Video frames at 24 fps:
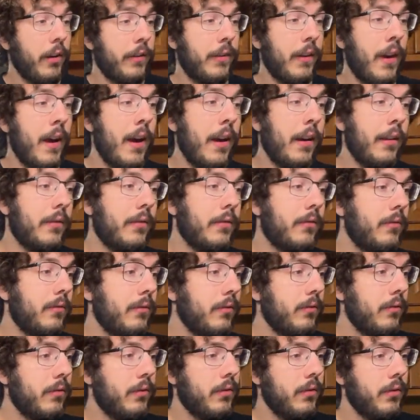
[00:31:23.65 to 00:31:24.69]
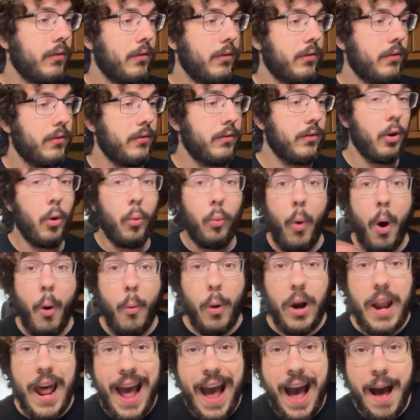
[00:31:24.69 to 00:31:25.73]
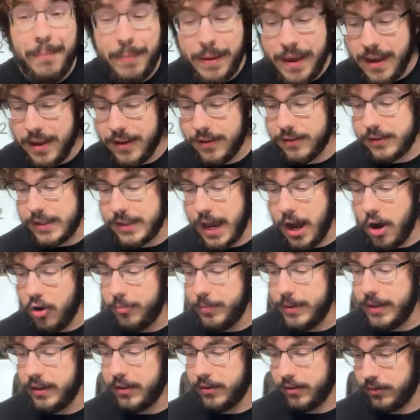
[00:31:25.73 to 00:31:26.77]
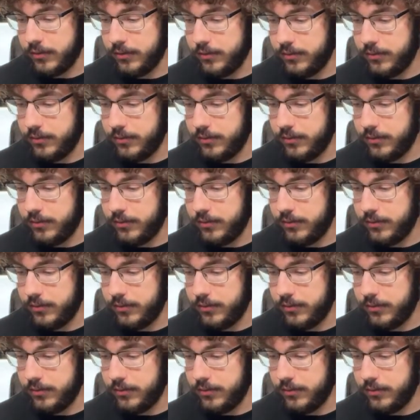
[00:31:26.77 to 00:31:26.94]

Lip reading: side? What would happen? Tell me.